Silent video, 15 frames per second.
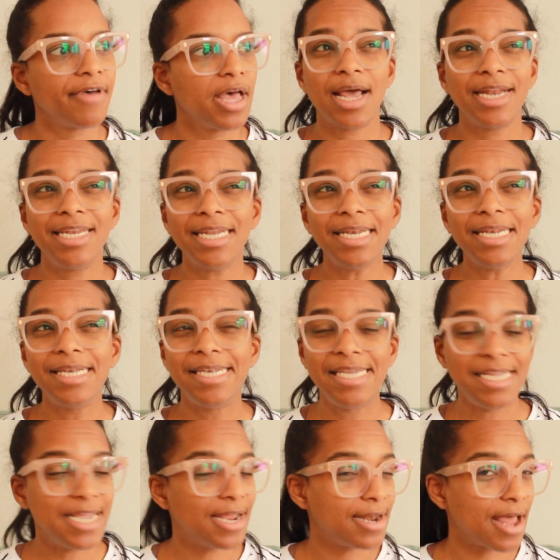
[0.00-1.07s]
I didn't
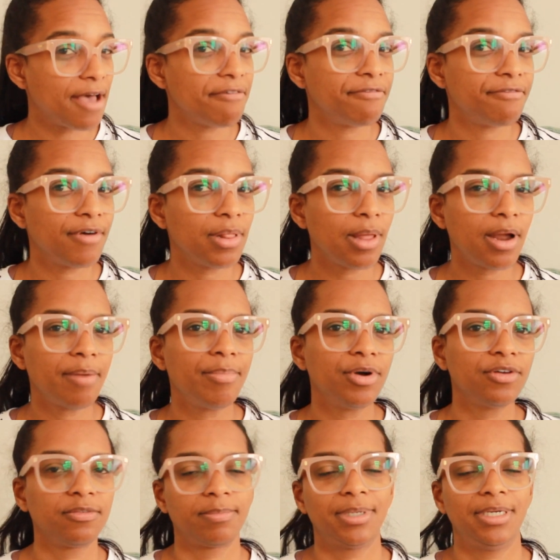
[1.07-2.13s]
DNF a lot of
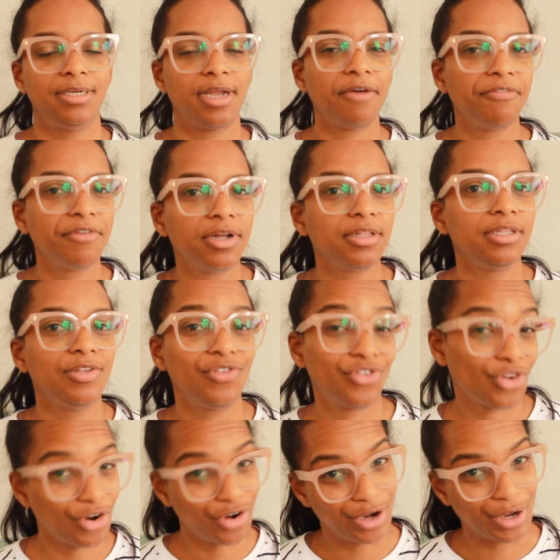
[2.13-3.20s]
books, but I definitely
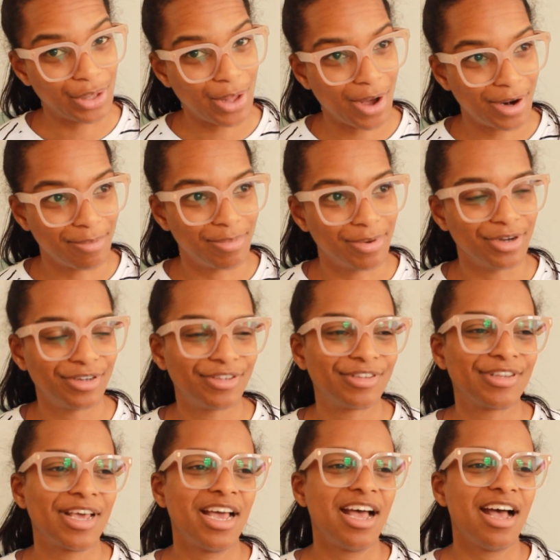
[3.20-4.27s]
started a lot of
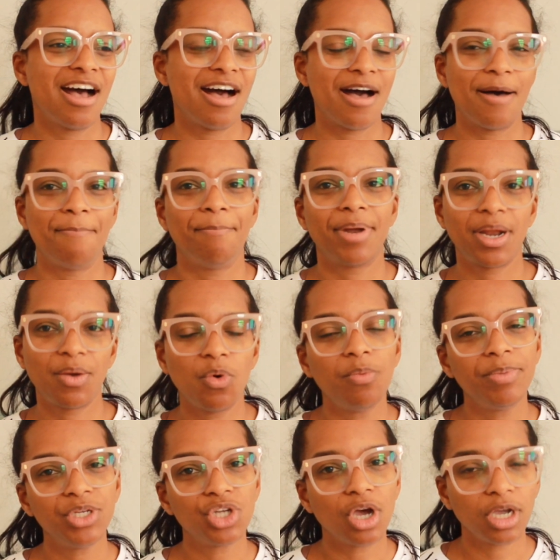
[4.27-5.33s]
books. But I won't
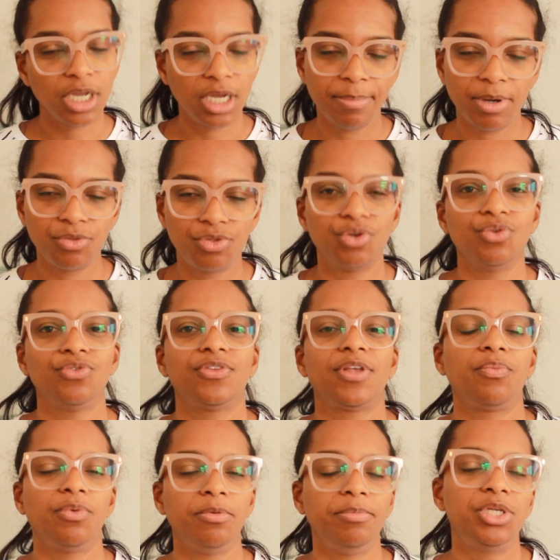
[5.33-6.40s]
be talking about those.
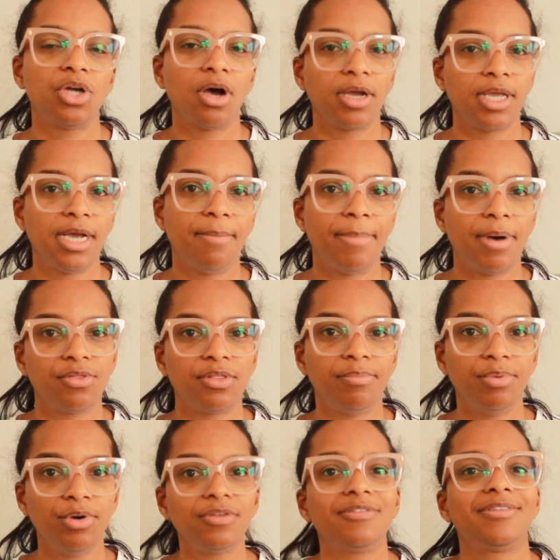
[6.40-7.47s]
I will be talking about the
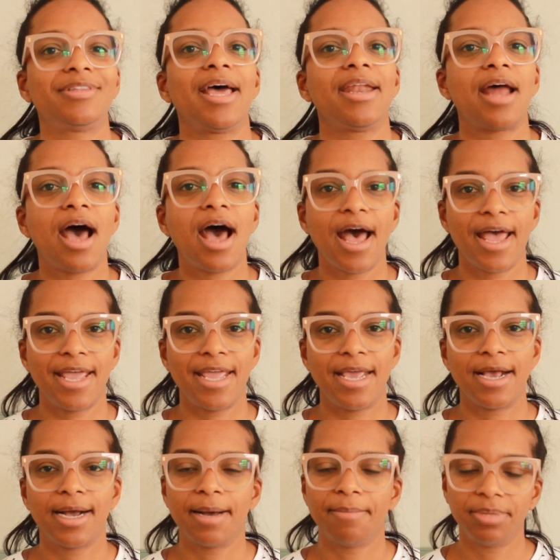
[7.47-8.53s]
books that I
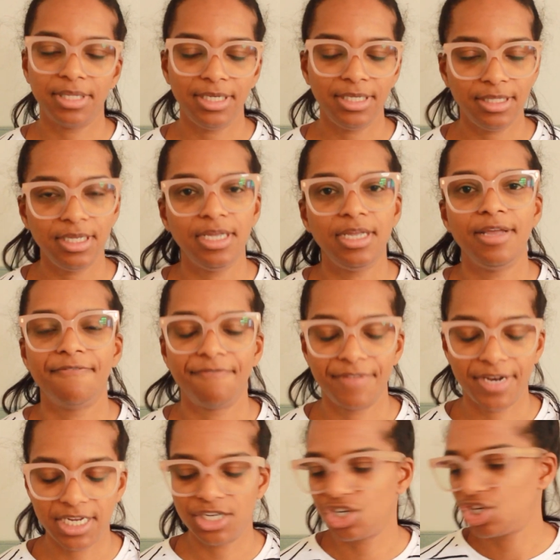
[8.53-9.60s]
completely
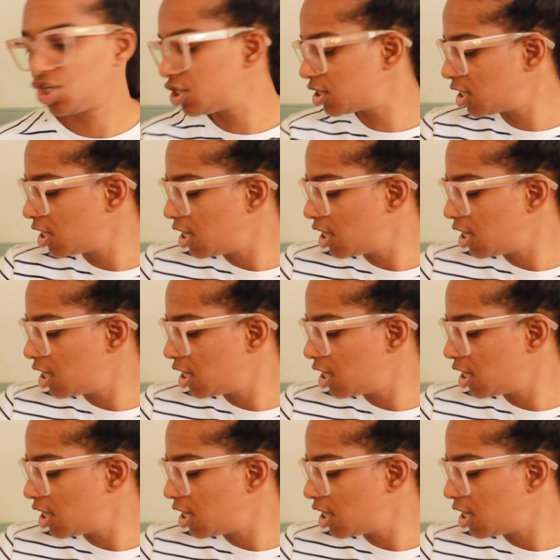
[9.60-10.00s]
finished.